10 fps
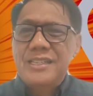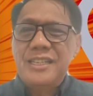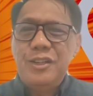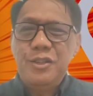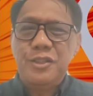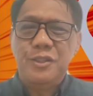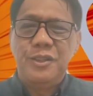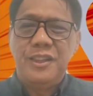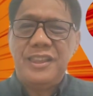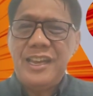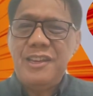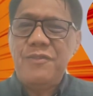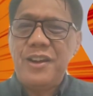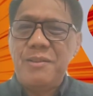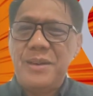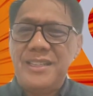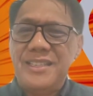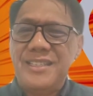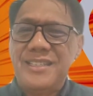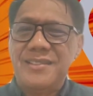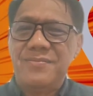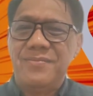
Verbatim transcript: See you soon. Thank you very much.